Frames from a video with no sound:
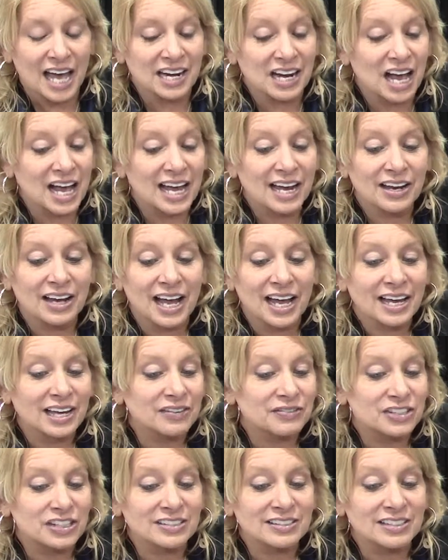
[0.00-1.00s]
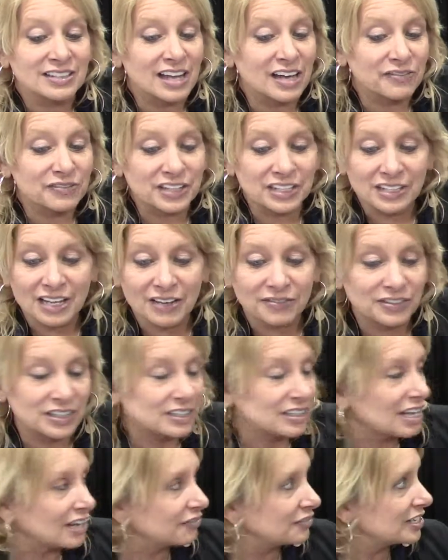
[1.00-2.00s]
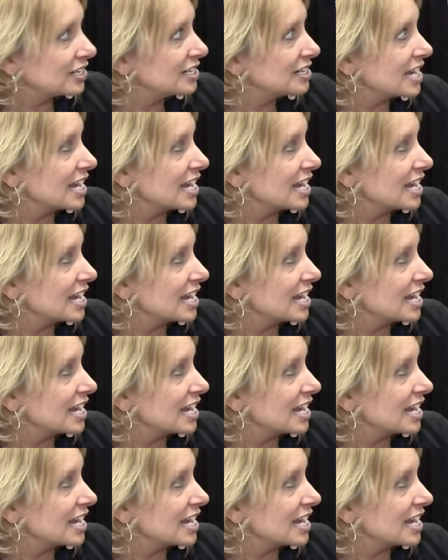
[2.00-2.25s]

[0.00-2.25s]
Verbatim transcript: And I, I have just loved it, loved it, loved it.